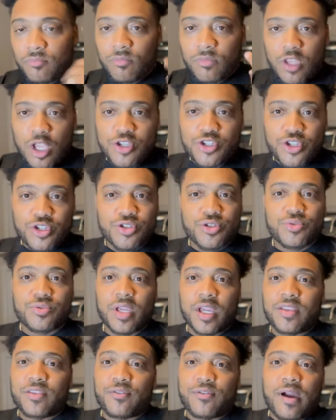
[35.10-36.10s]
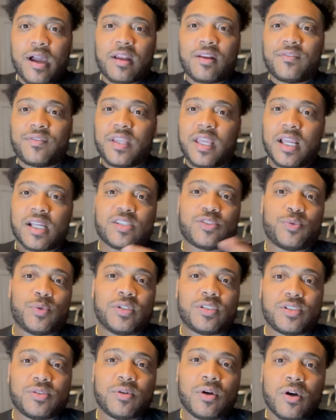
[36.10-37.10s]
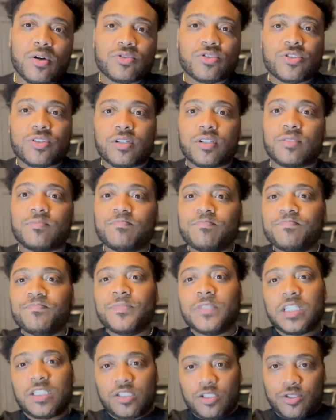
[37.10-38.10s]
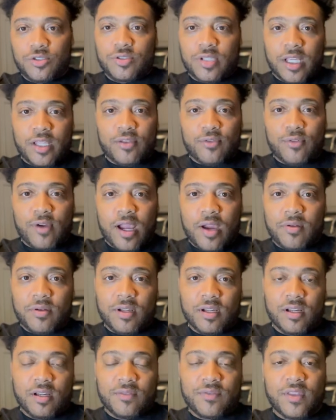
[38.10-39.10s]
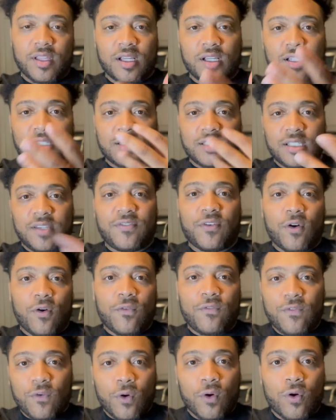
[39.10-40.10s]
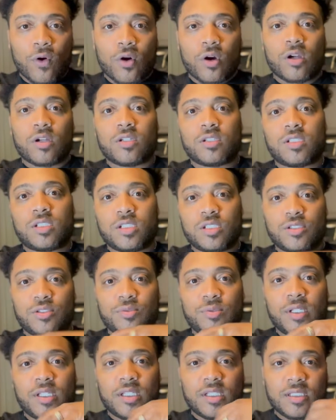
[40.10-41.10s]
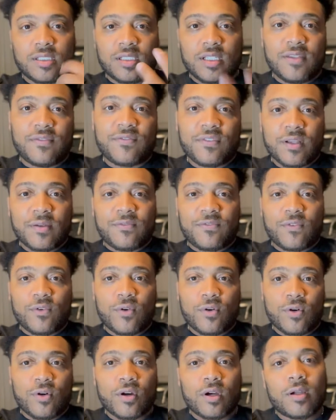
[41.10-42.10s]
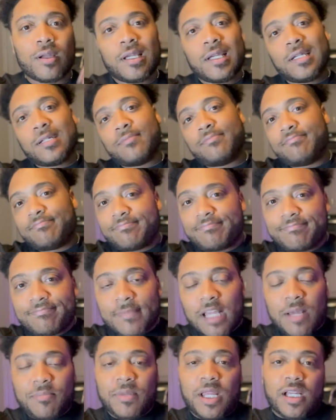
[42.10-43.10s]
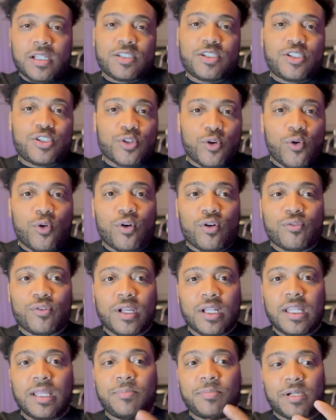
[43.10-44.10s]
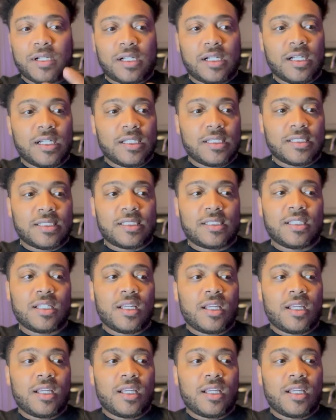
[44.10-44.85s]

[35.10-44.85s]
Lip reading: Should you take the route of the S22 Ultra? Should you take the route of the Z Fold 4? Should you get the Z Flip 4? I'm not sure, really, because,